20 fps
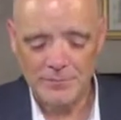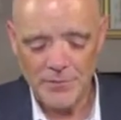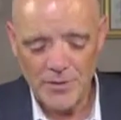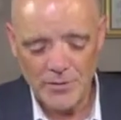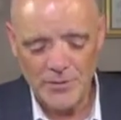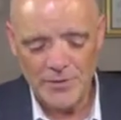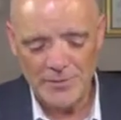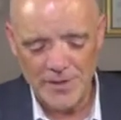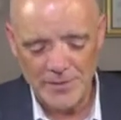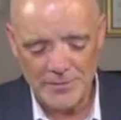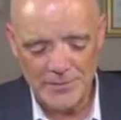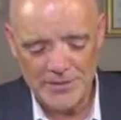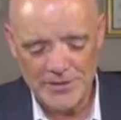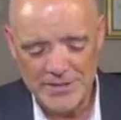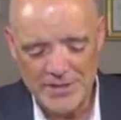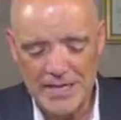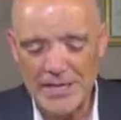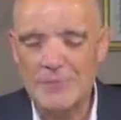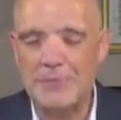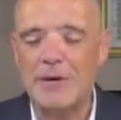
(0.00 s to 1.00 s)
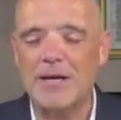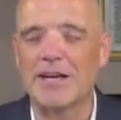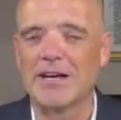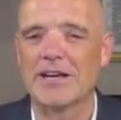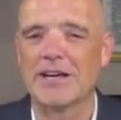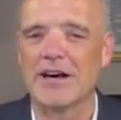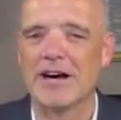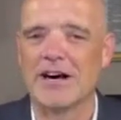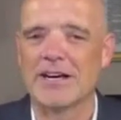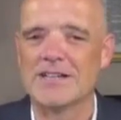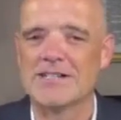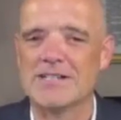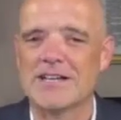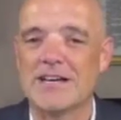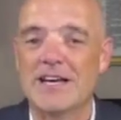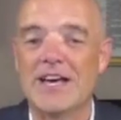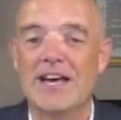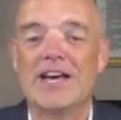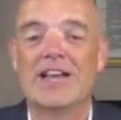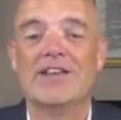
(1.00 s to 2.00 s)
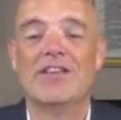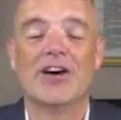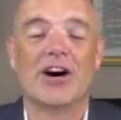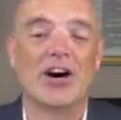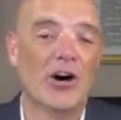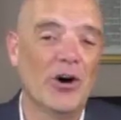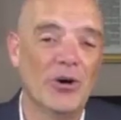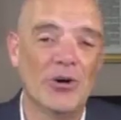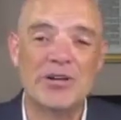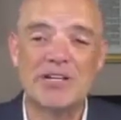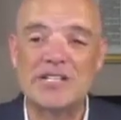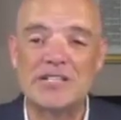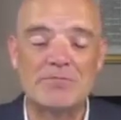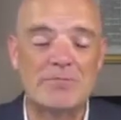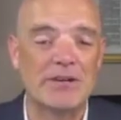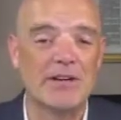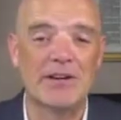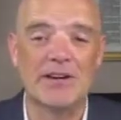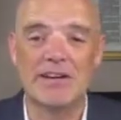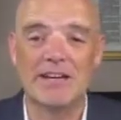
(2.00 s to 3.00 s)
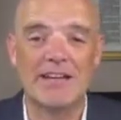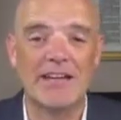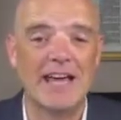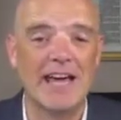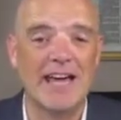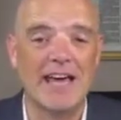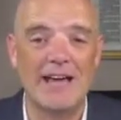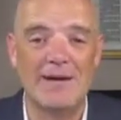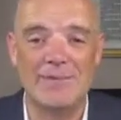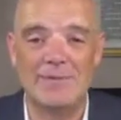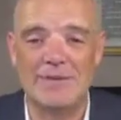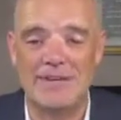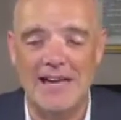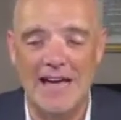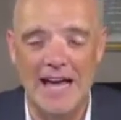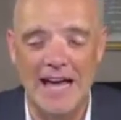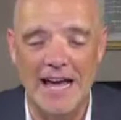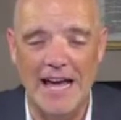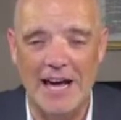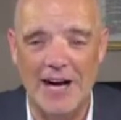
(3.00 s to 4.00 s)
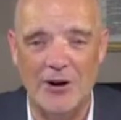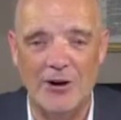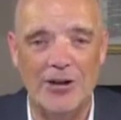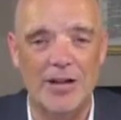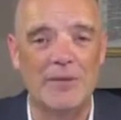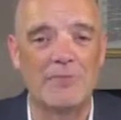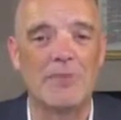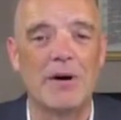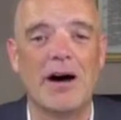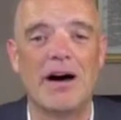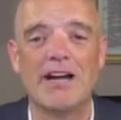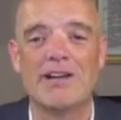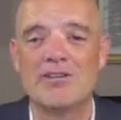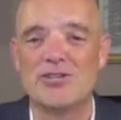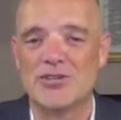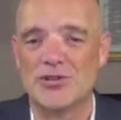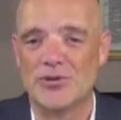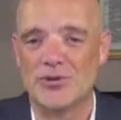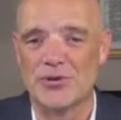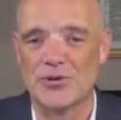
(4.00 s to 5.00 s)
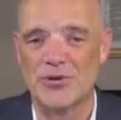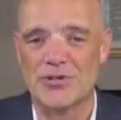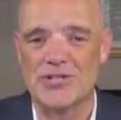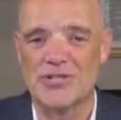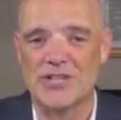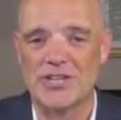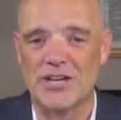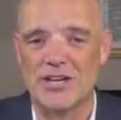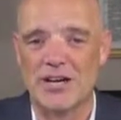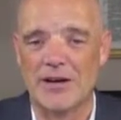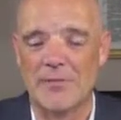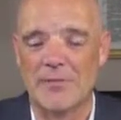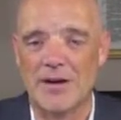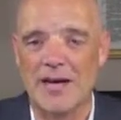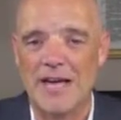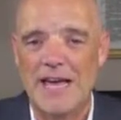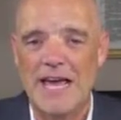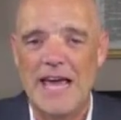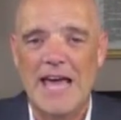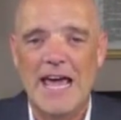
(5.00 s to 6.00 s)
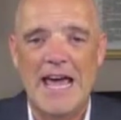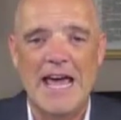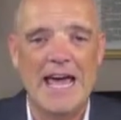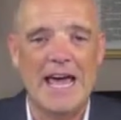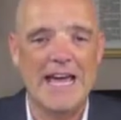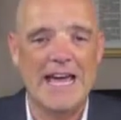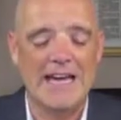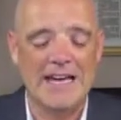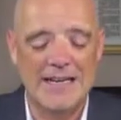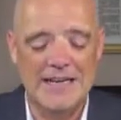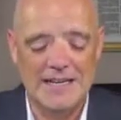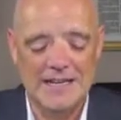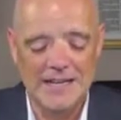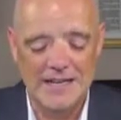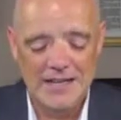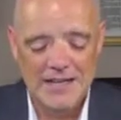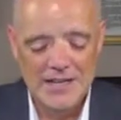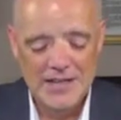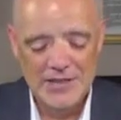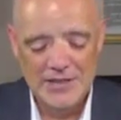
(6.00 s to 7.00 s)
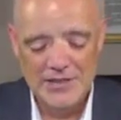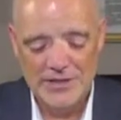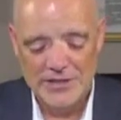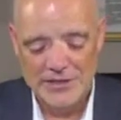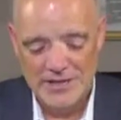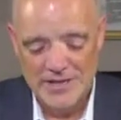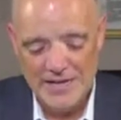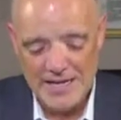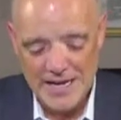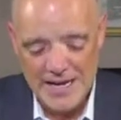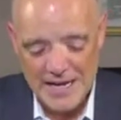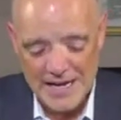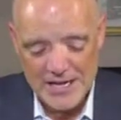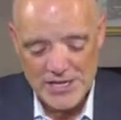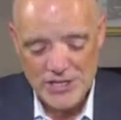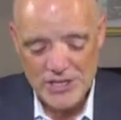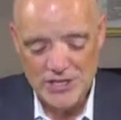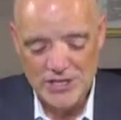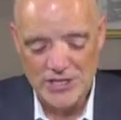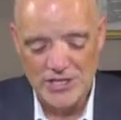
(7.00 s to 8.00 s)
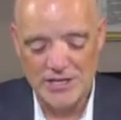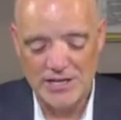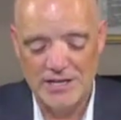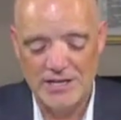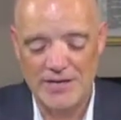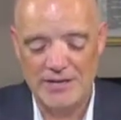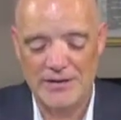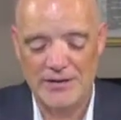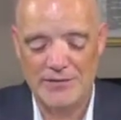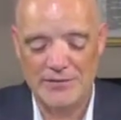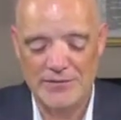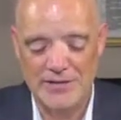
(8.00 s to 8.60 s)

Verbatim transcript: remember the day of Pentecost. The Holy Spirit came down upon Jerusalem and the nation of